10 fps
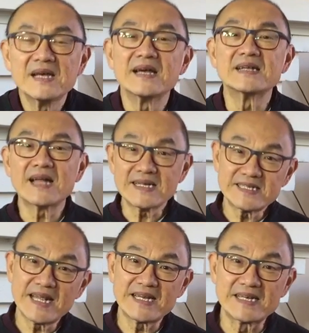In
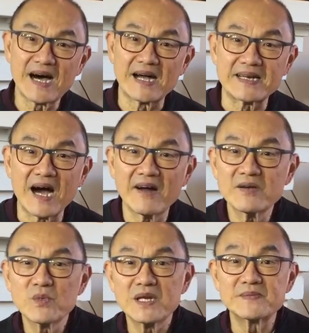1989,
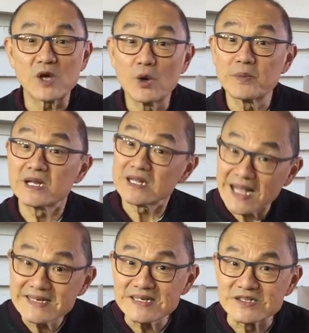R.M. Williams opened a
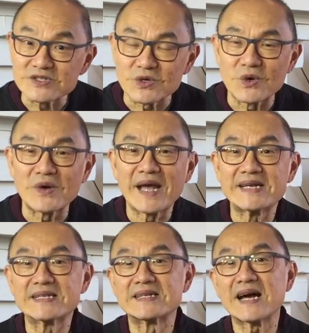London store, and
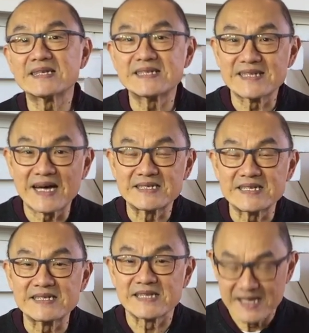in the
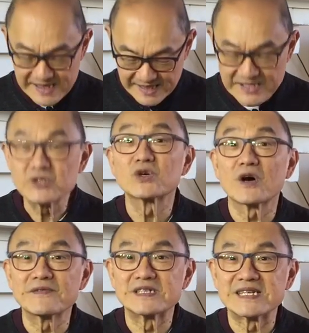1990s, it took
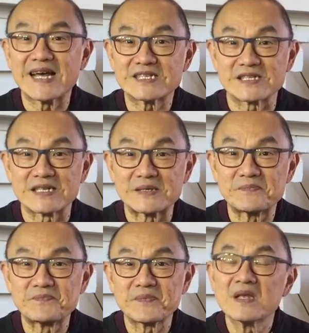off internationally.
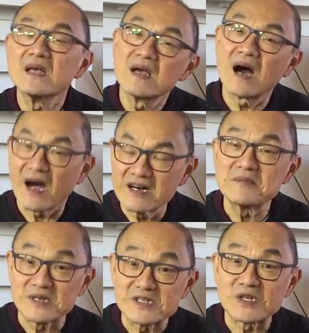
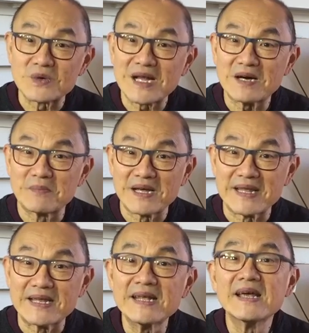RM had sold out by
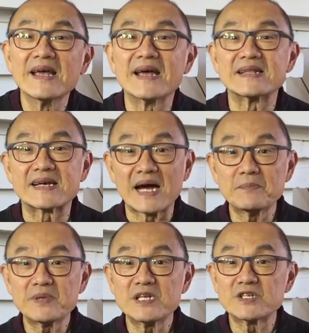then, and the
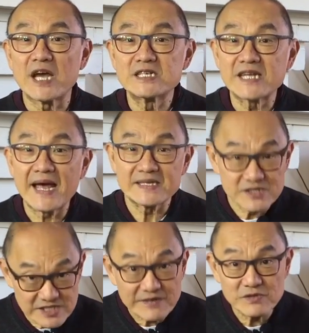company changed hands
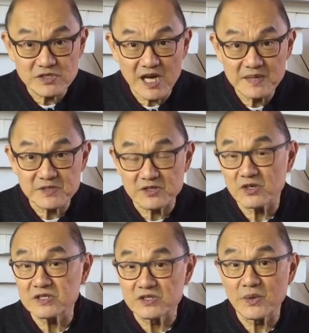several times
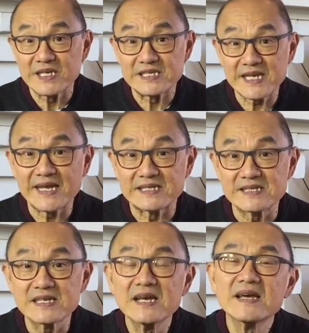across the
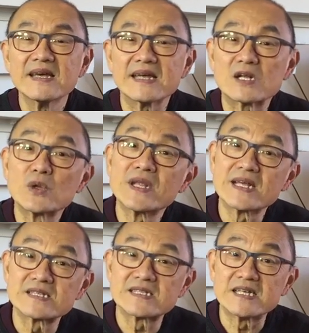2010s,
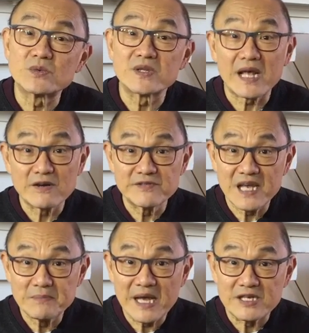including a stint with
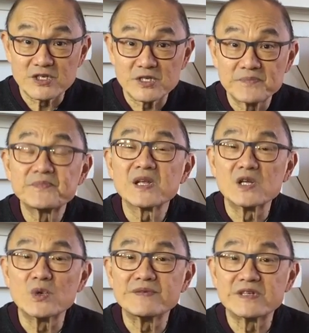LVMH,
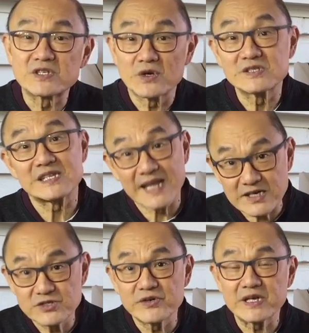Louis Vuitton's
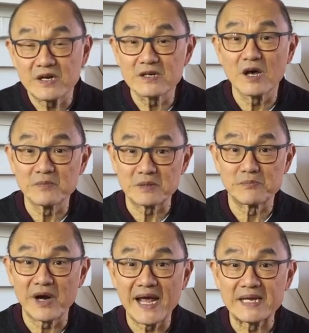luxury
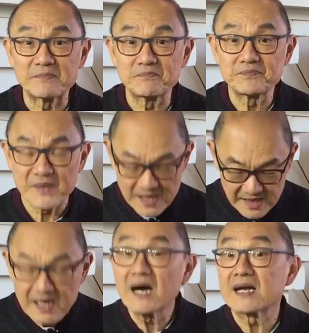conglomerate brand
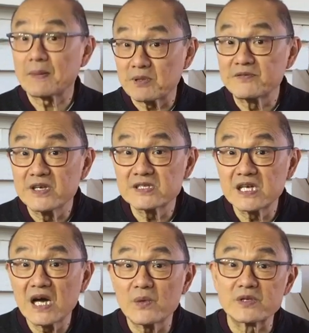a couple of years
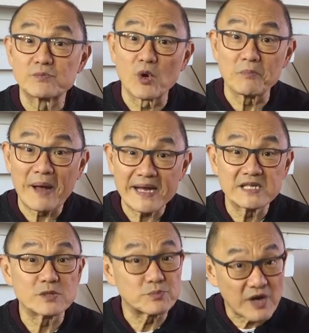ago, it was brought back
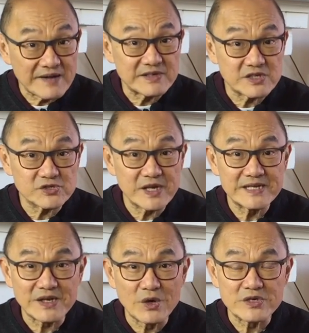into private
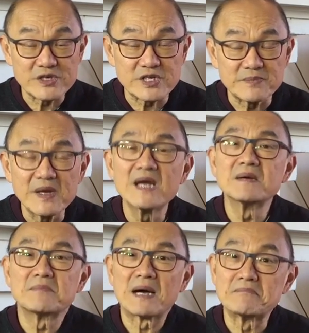Australian ownership
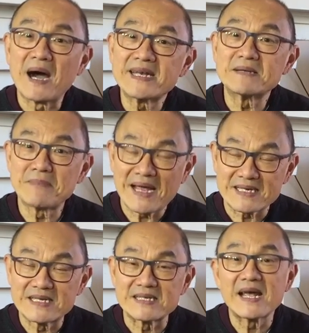by mining
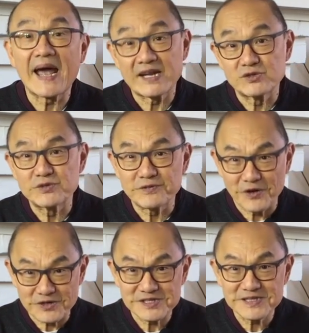magnate Andrew
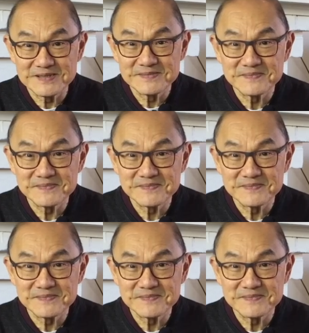Forrest.